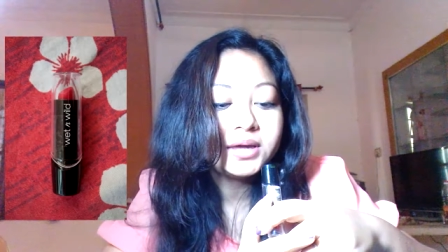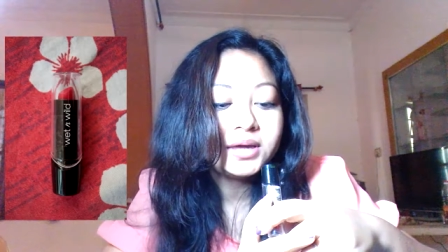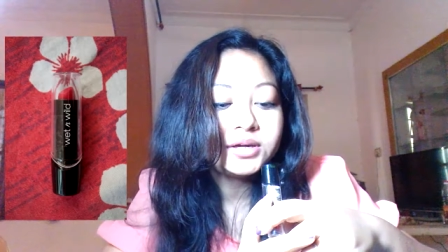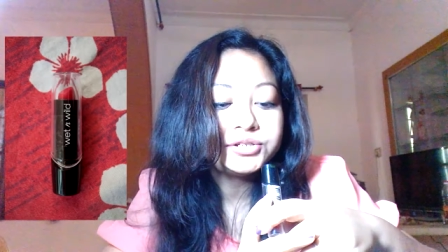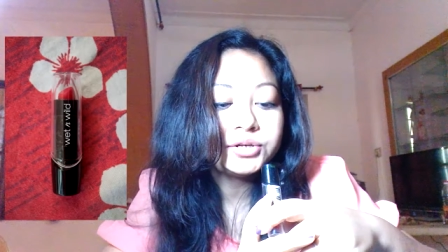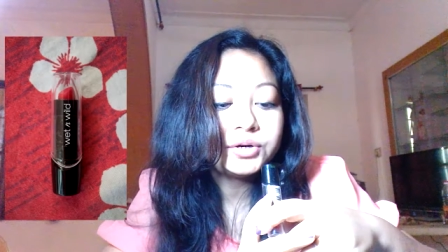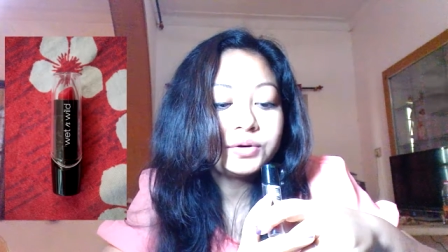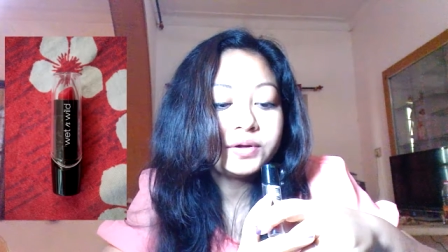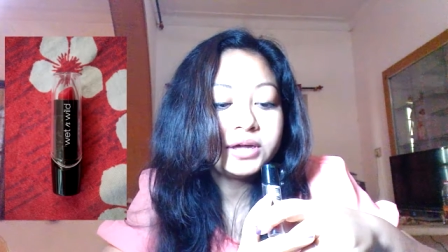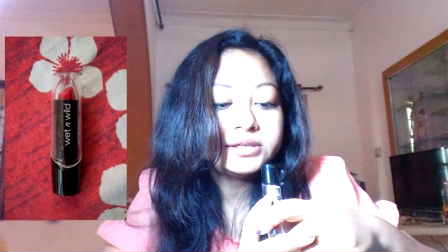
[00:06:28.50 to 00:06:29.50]

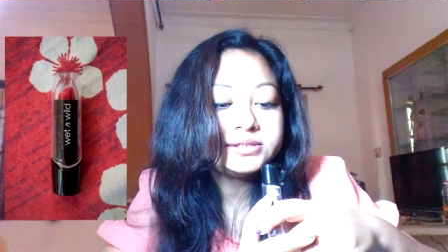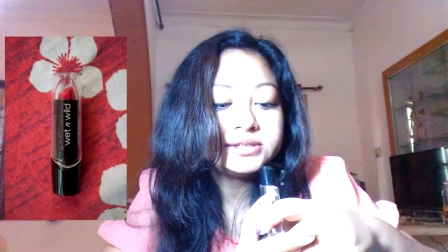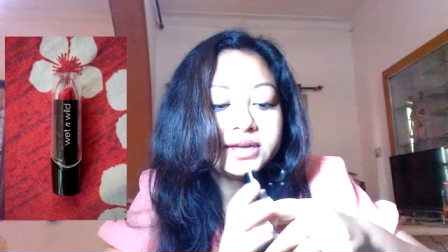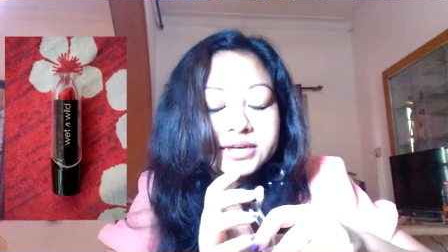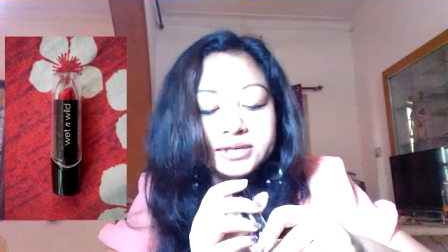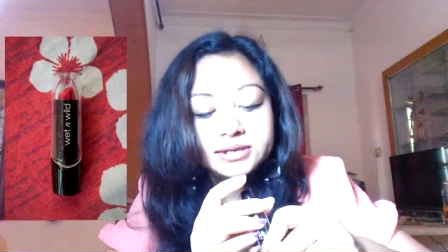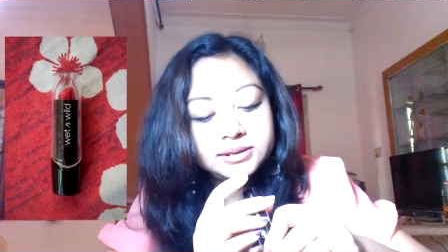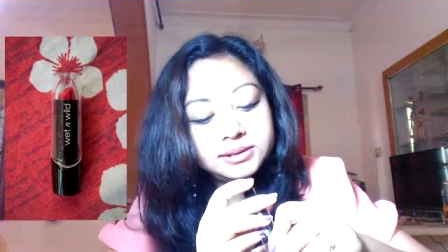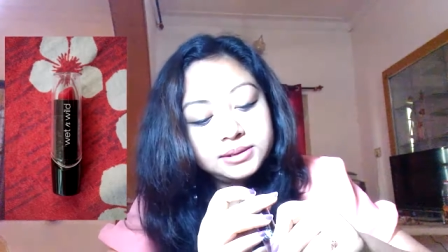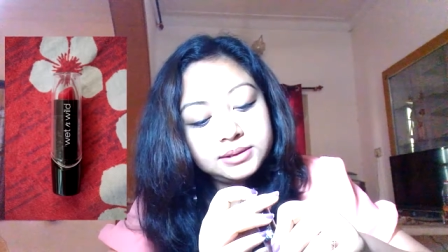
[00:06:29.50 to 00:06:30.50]
So it's
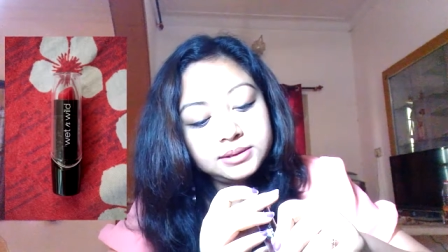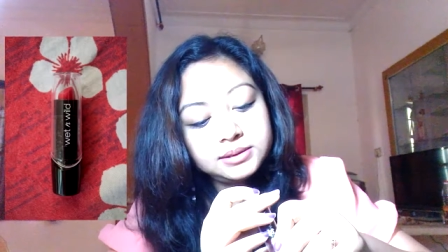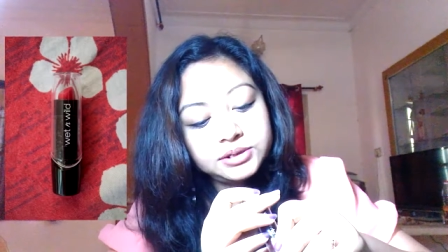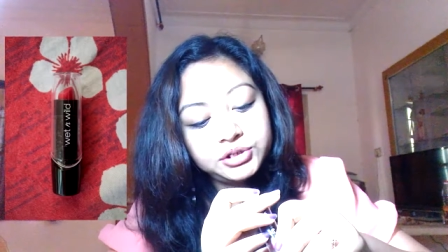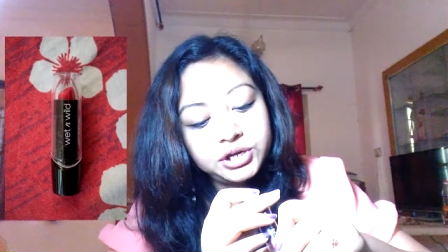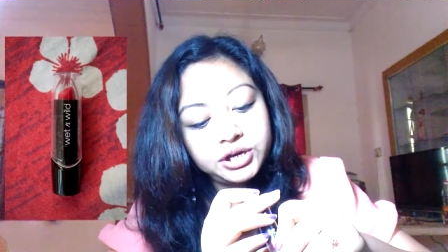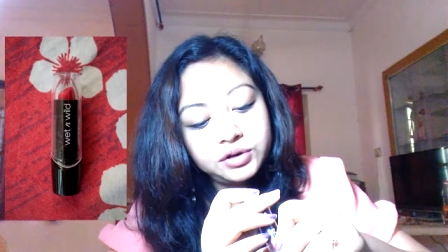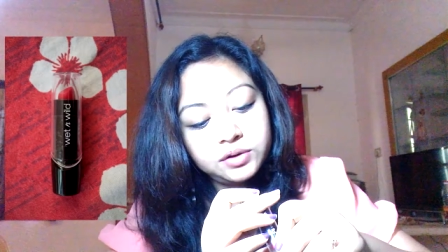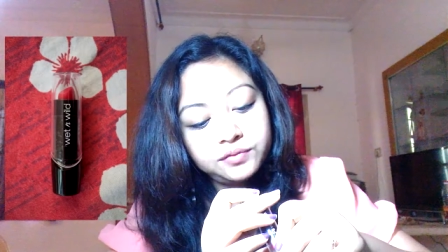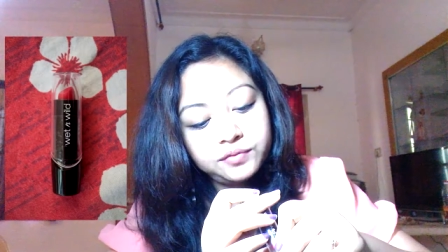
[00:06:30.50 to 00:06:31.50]
in the shade
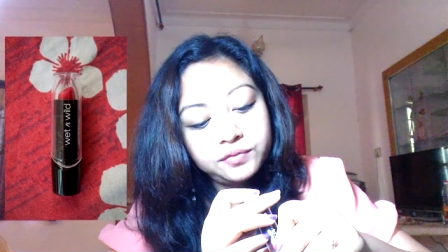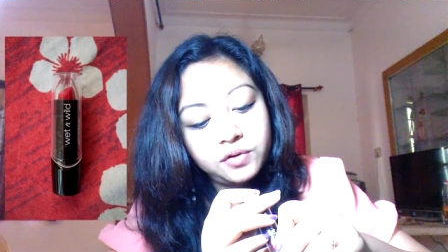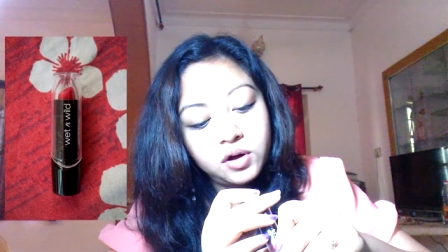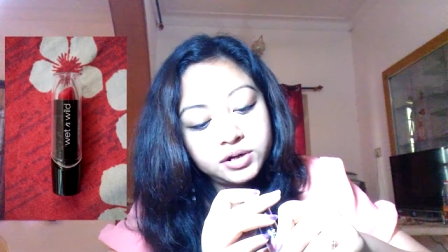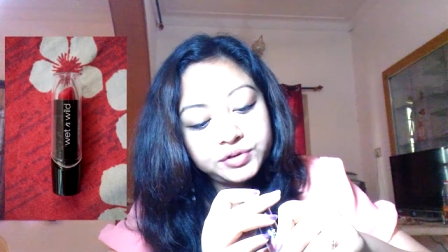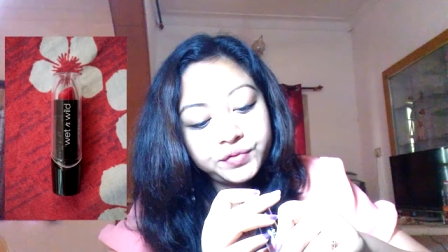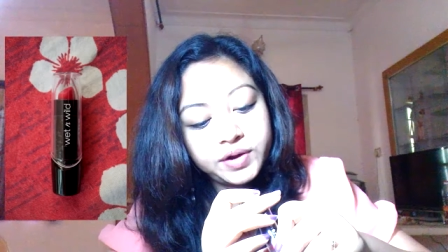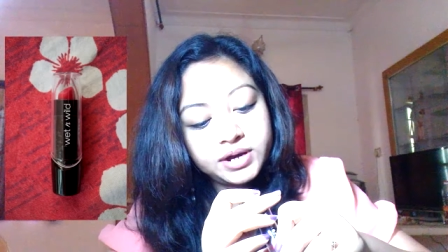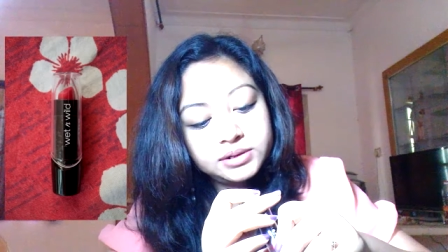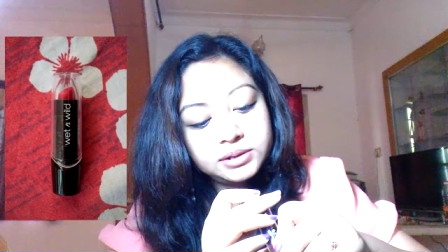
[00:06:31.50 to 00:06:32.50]
of Hot
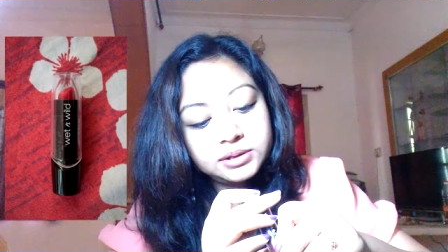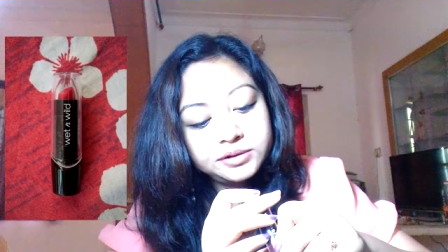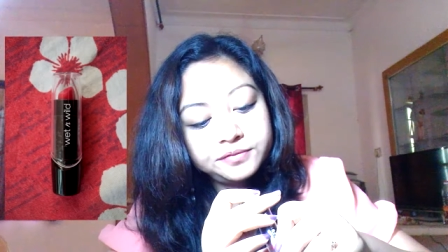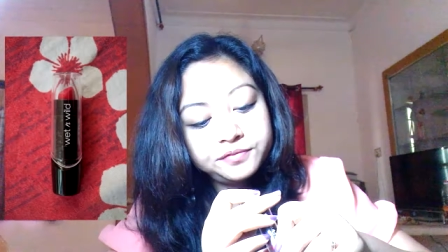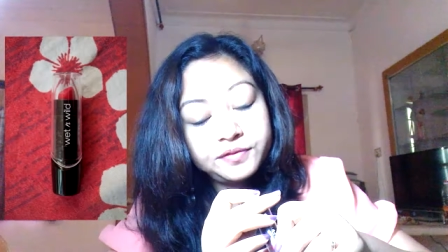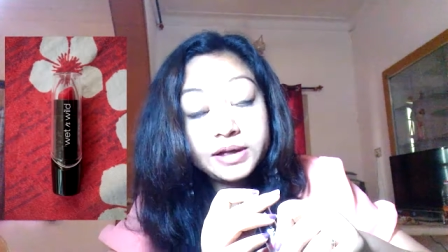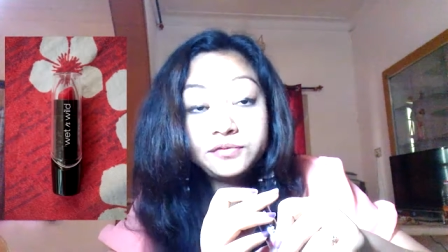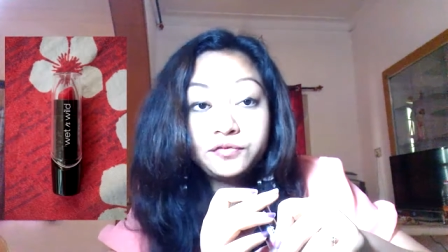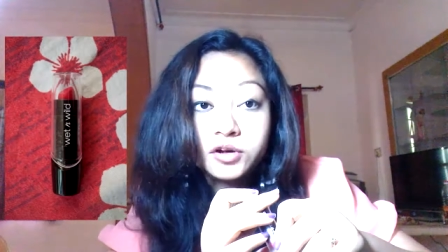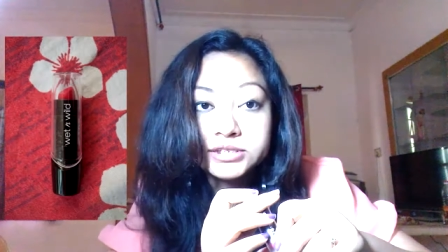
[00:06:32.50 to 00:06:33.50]
Red
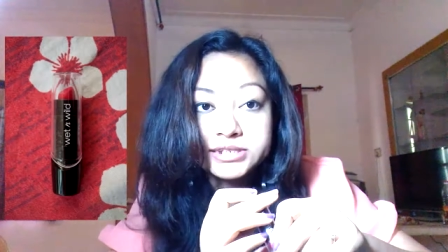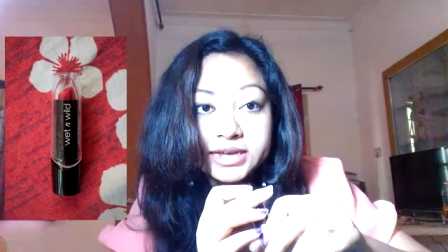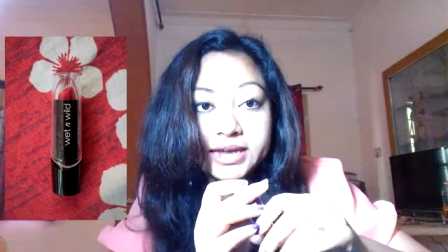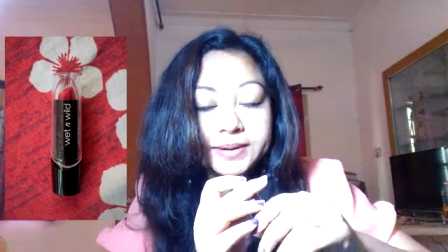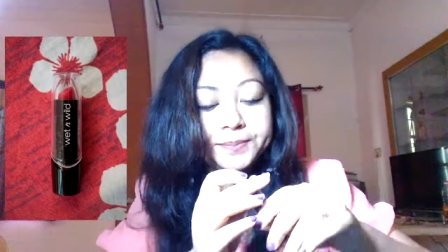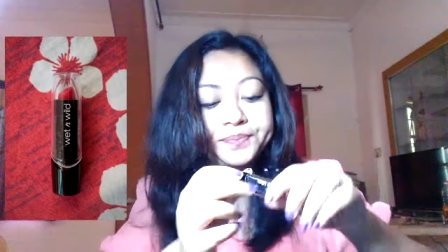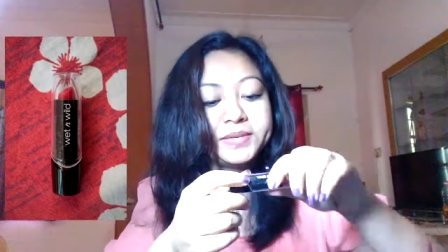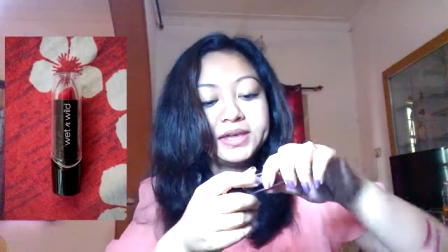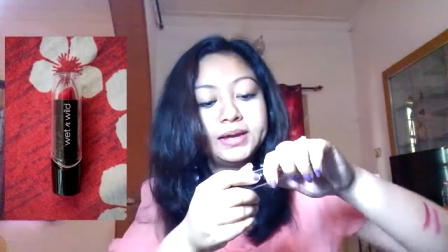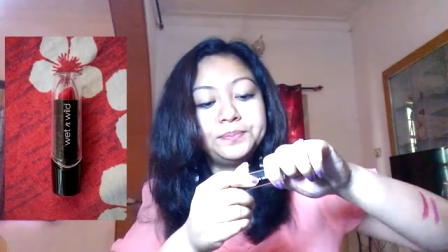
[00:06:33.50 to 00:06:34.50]
548.
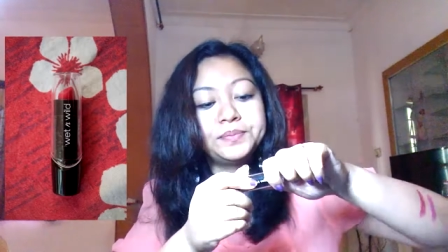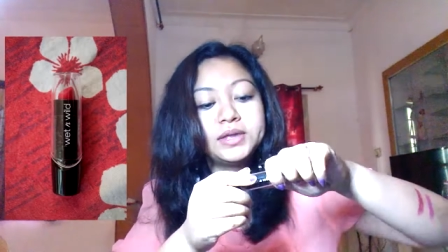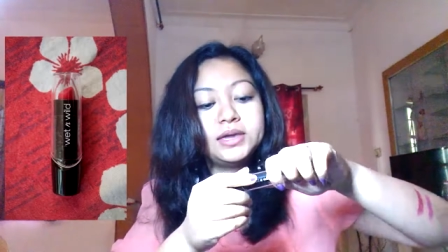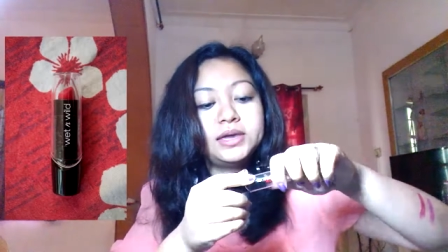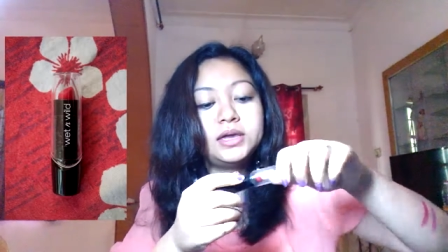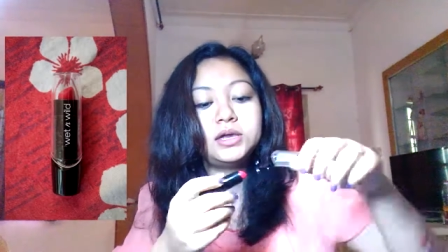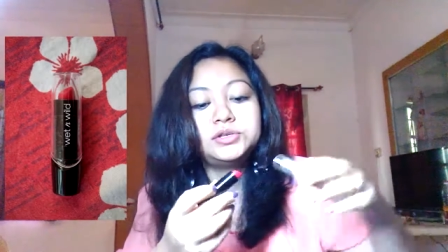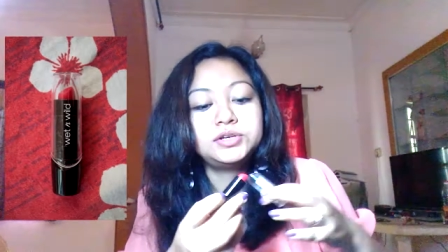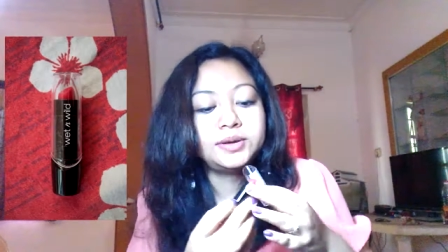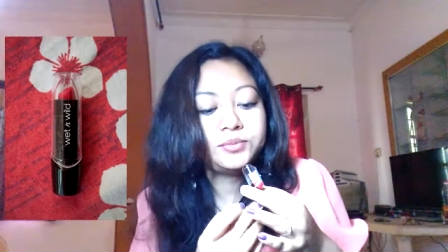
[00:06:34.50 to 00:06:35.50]
Yeah.
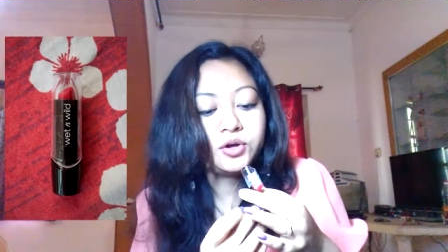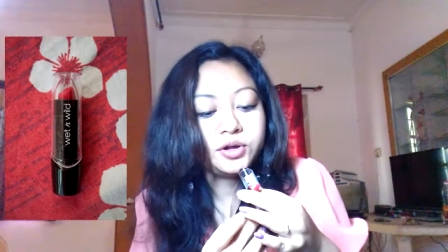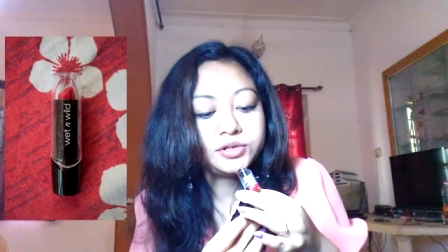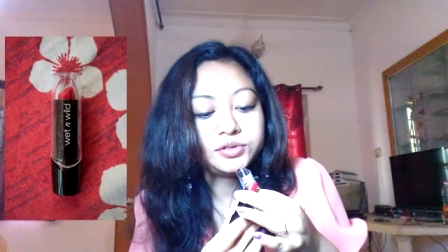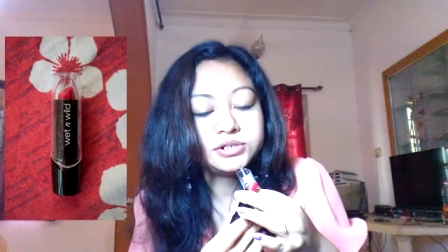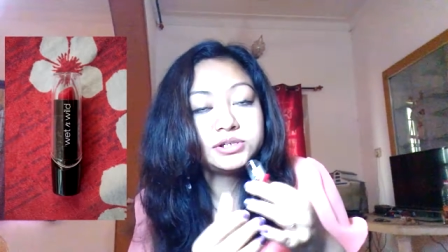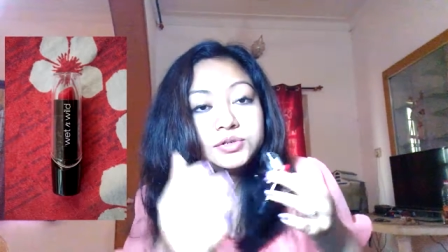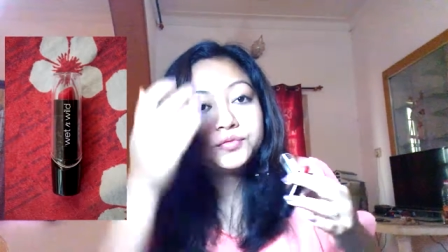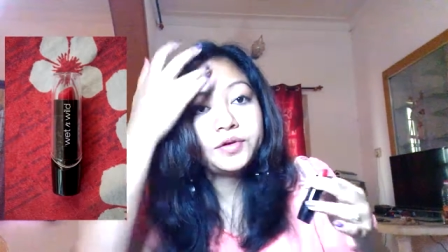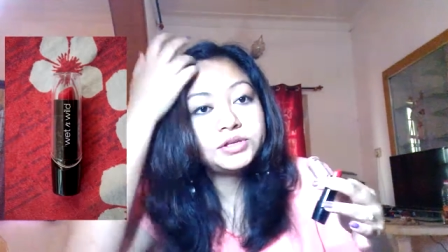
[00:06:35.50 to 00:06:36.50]
So I'm going to just
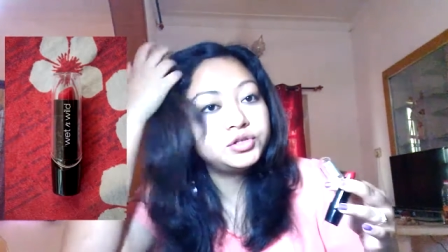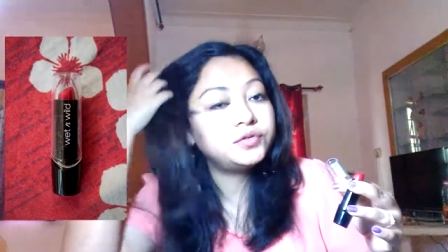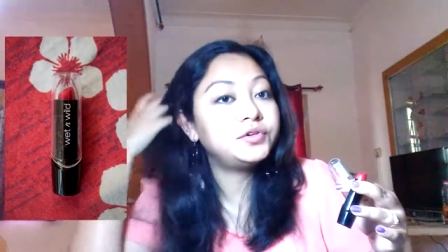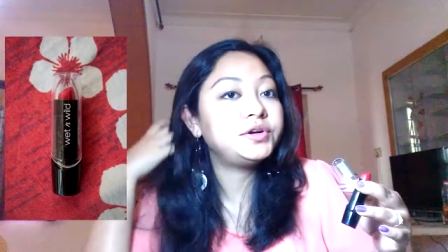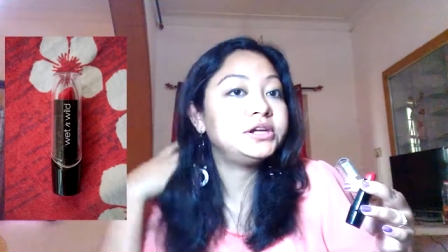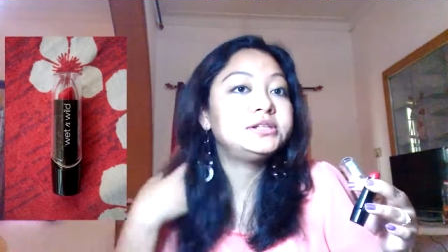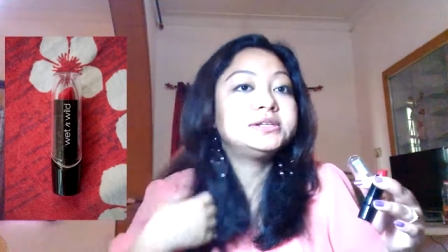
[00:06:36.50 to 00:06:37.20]
swatch over it